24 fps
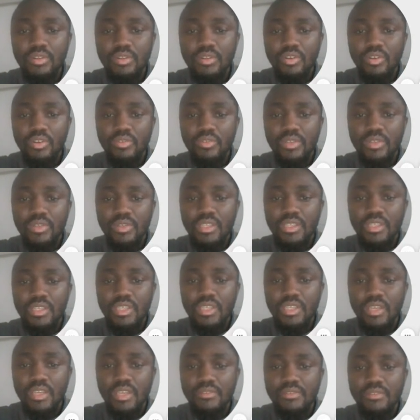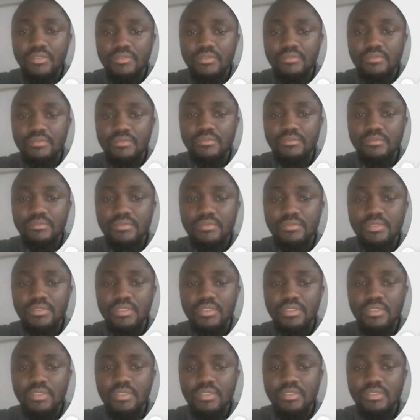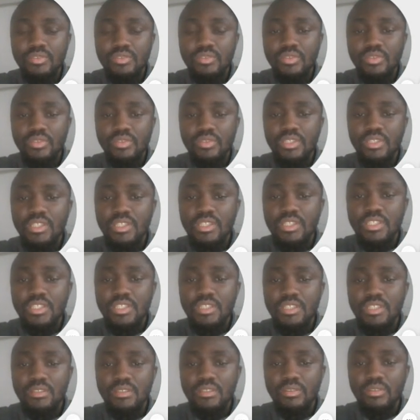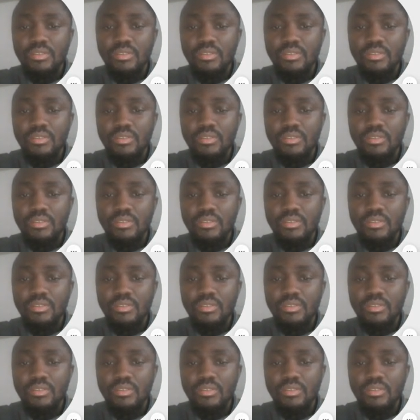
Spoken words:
over EF So ED